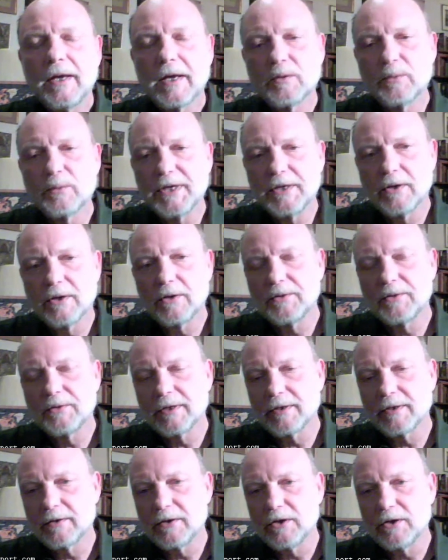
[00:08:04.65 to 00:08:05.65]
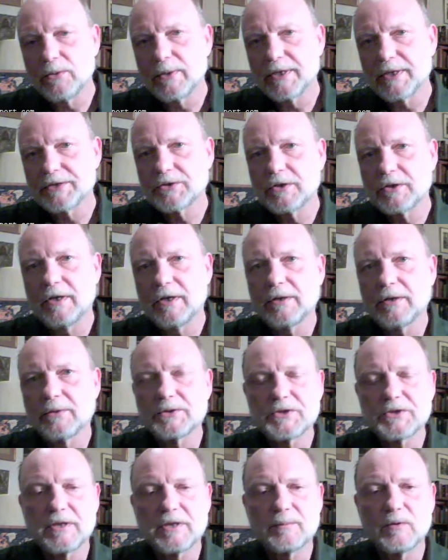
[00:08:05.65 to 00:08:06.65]
And we know that in the U.S.
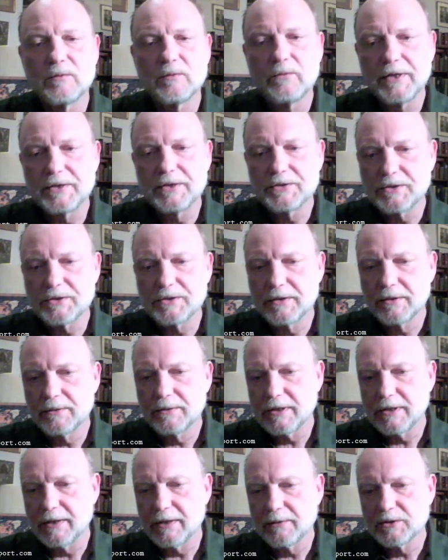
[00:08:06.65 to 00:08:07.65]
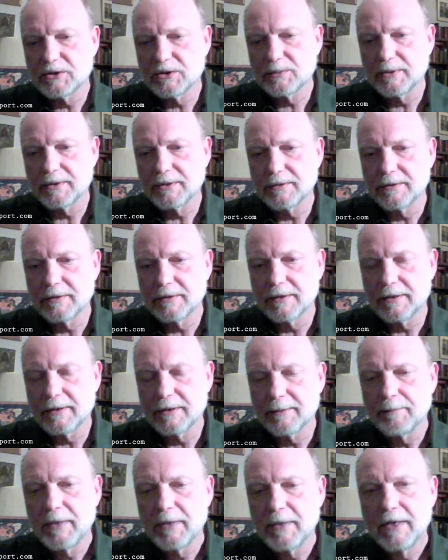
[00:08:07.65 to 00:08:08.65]
Congress a couple of weeks ago, Congressman
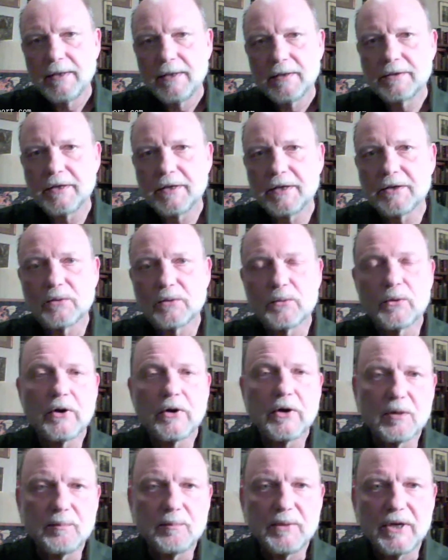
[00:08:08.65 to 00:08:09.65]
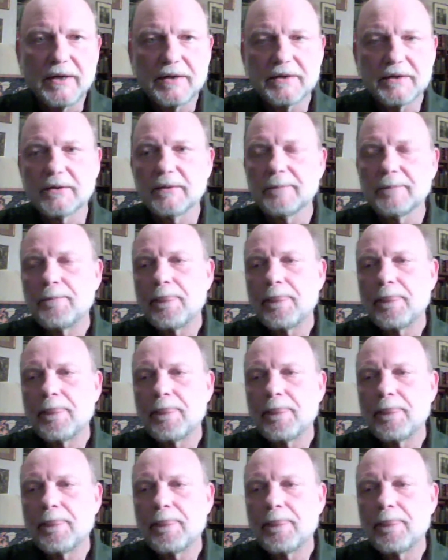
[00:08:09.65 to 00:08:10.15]
Dana Rohrabacher